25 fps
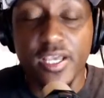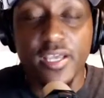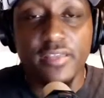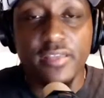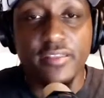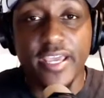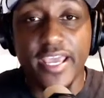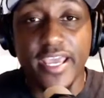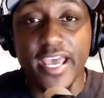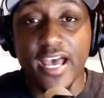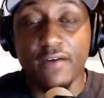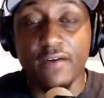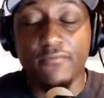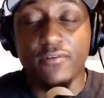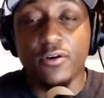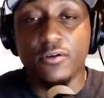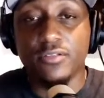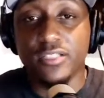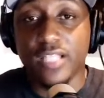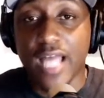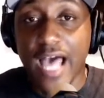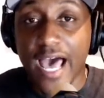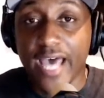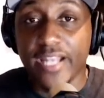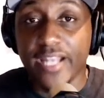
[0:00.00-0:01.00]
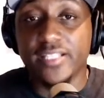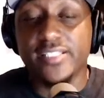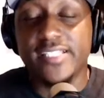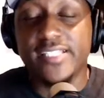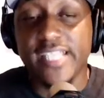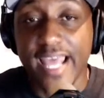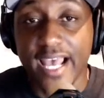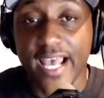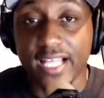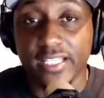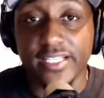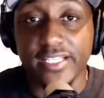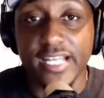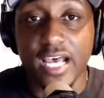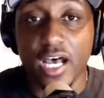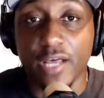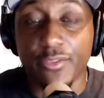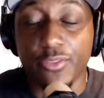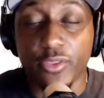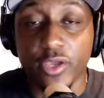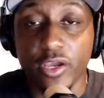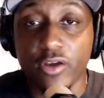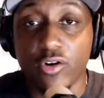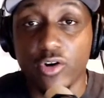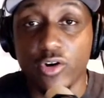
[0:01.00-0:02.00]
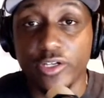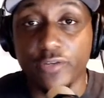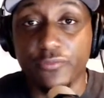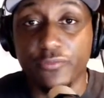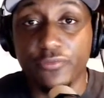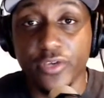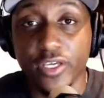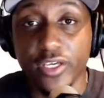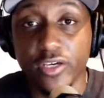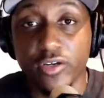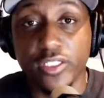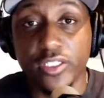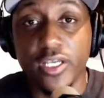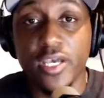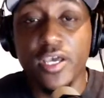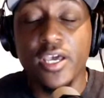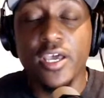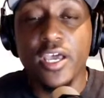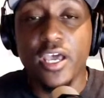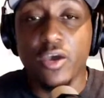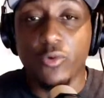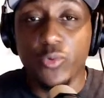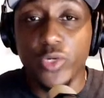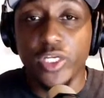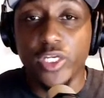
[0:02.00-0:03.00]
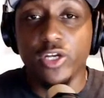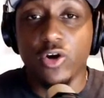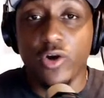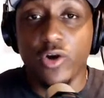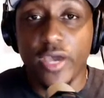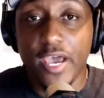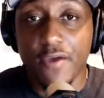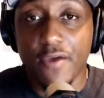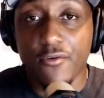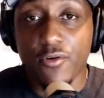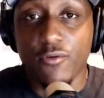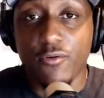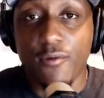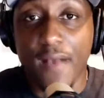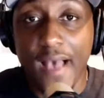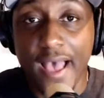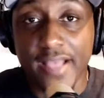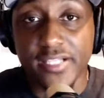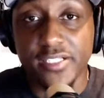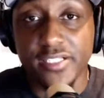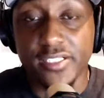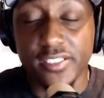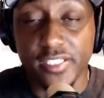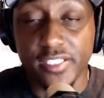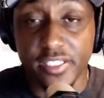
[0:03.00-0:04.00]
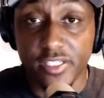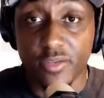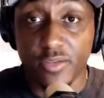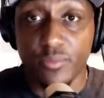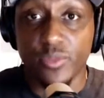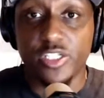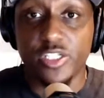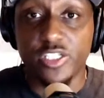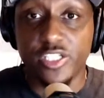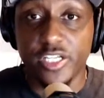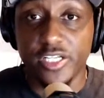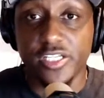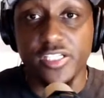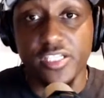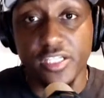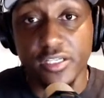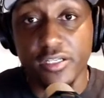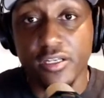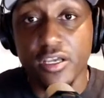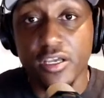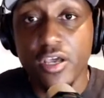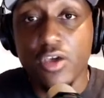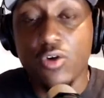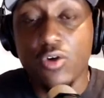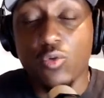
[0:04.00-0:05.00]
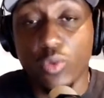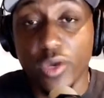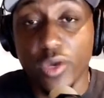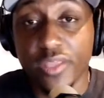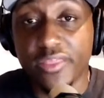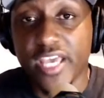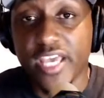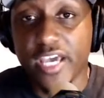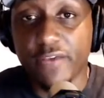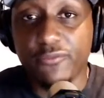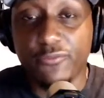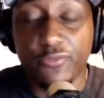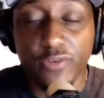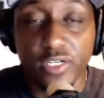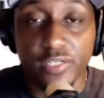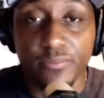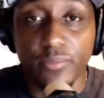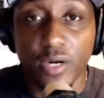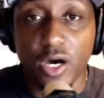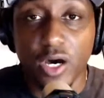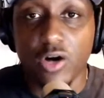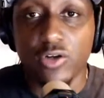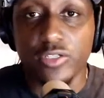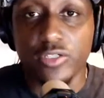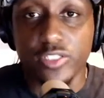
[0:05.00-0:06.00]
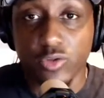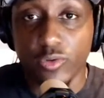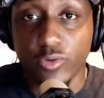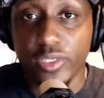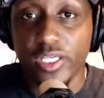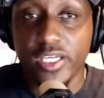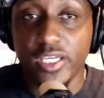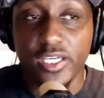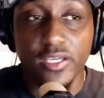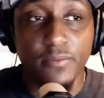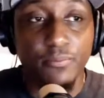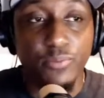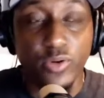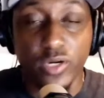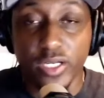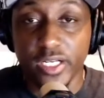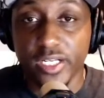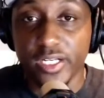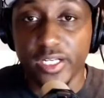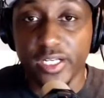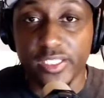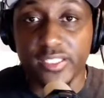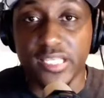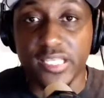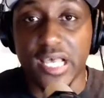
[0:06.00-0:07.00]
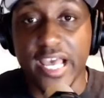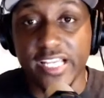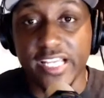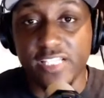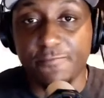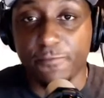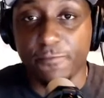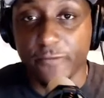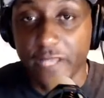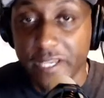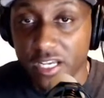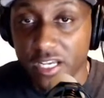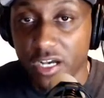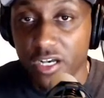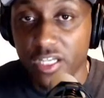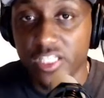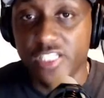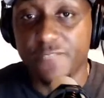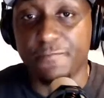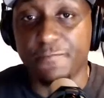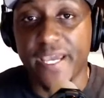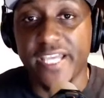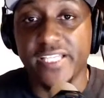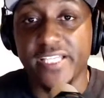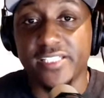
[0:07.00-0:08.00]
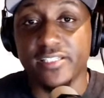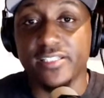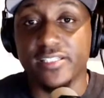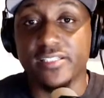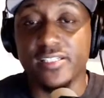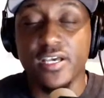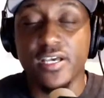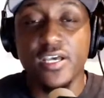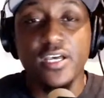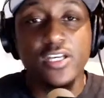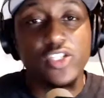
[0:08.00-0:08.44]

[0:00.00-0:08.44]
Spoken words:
They have a lot of talent out there on the field, and we know Aaron Rodgers is a magician with that football, so he can put it in tight spaces.